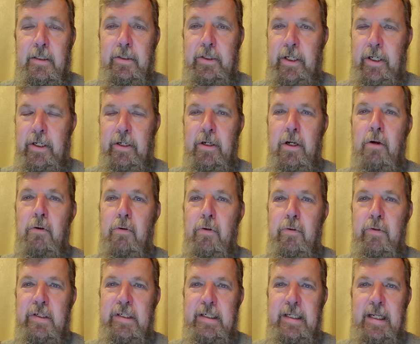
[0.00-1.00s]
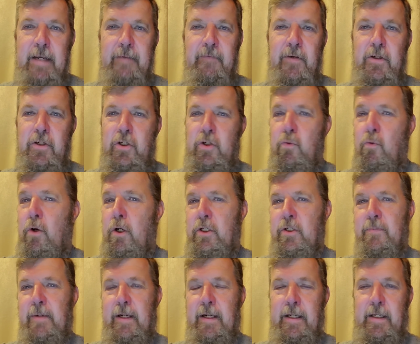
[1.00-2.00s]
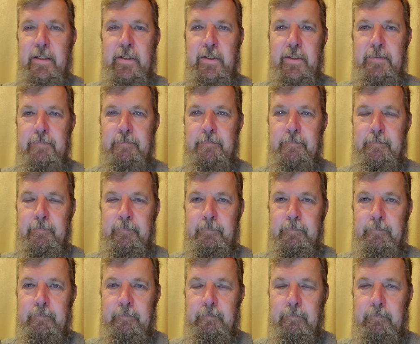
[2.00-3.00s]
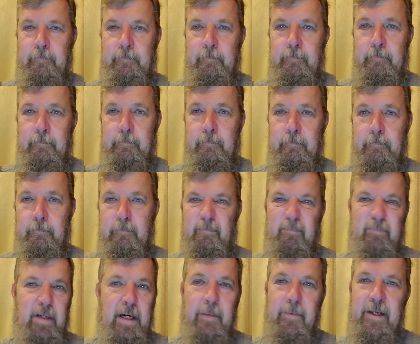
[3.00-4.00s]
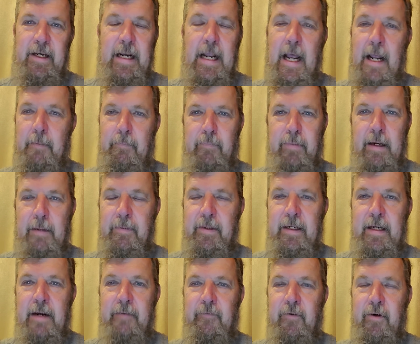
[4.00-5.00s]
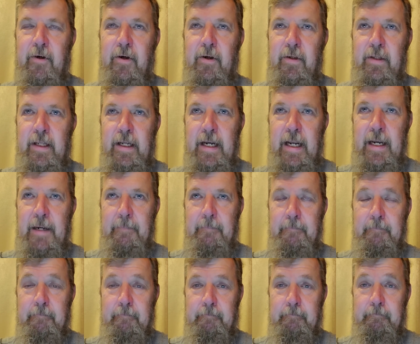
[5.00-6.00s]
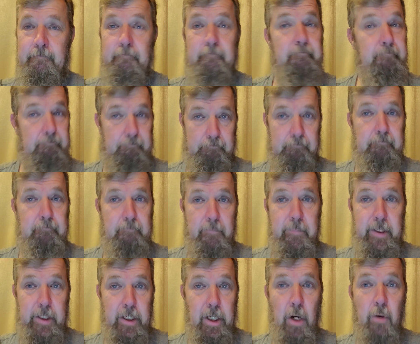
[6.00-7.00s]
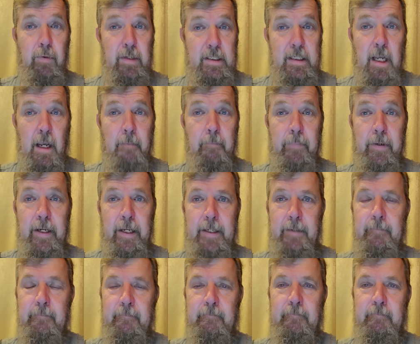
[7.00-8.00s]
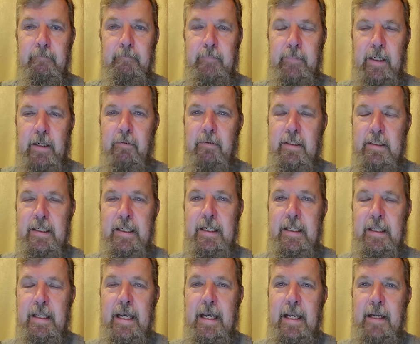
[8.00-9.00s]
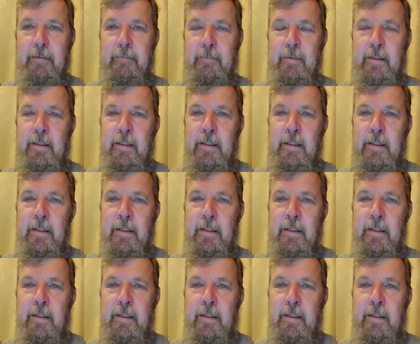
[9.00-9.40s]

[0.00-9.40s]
Do you know who Steven Schwartzman is? Probably not. Probably never heard the name. You know his company. Guarantee that.